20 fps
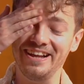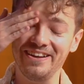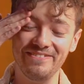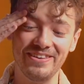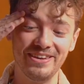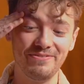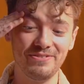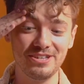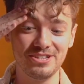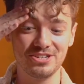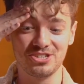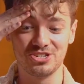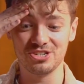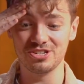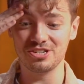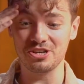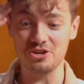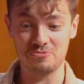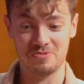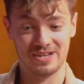Maybe you
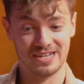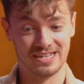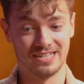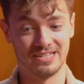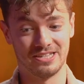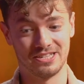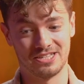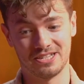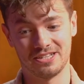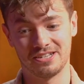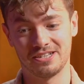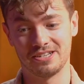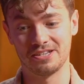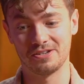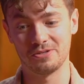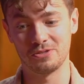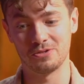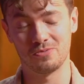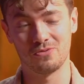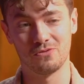should go back
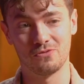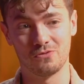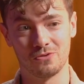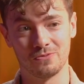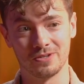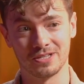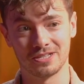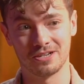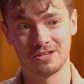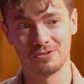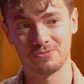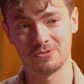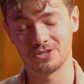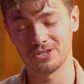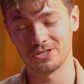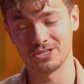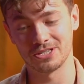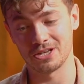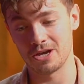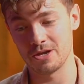into the performing side
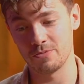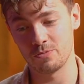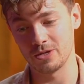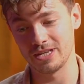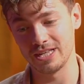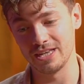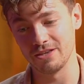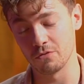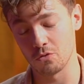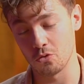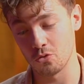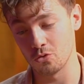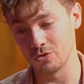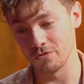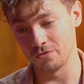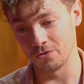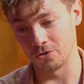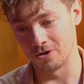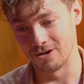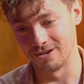because I believe all
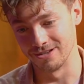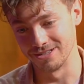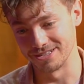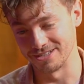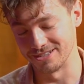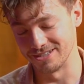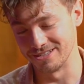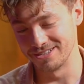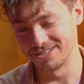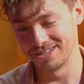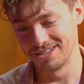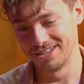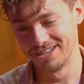of your answers.